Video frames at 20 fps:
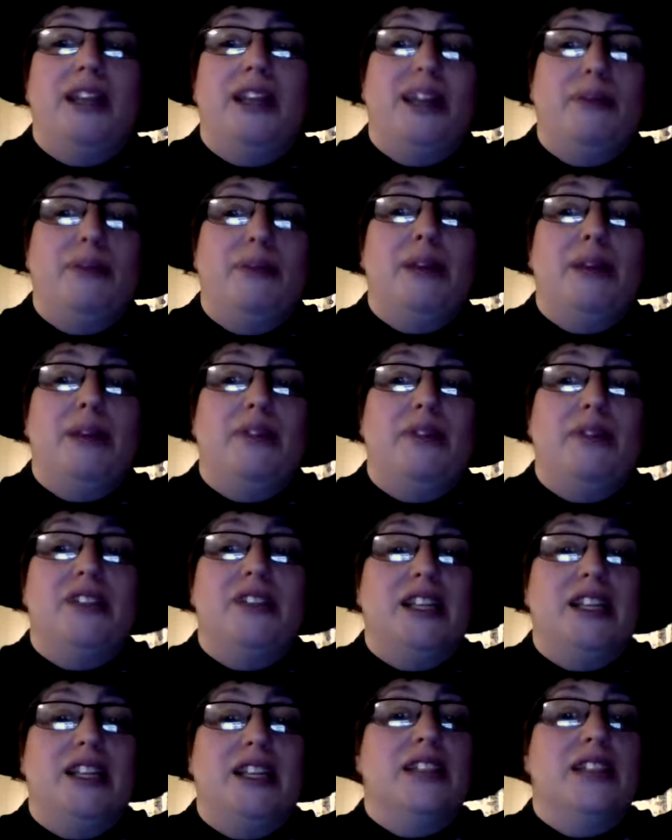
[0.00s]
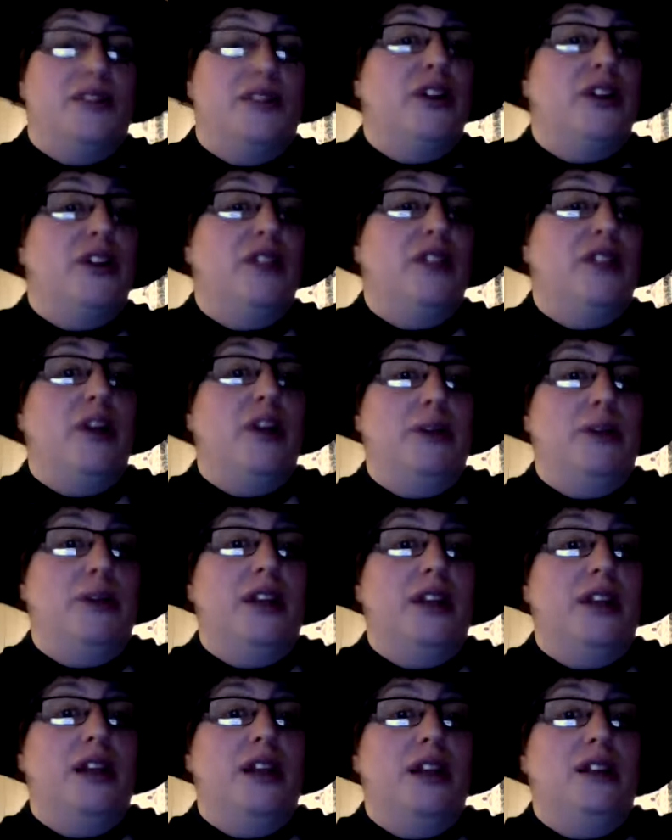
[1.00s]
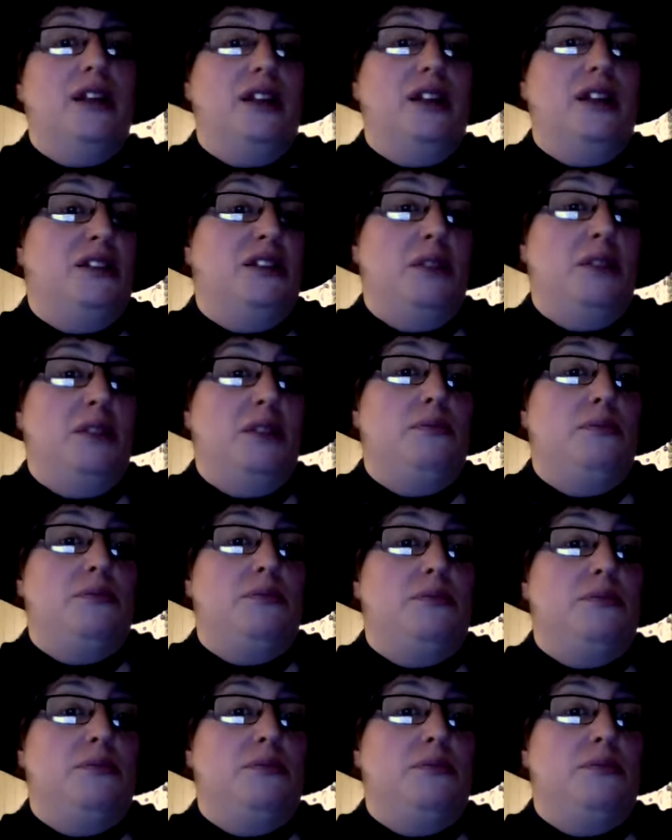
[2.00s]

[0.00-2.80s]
he might have been visiting as the friend of the family that he seems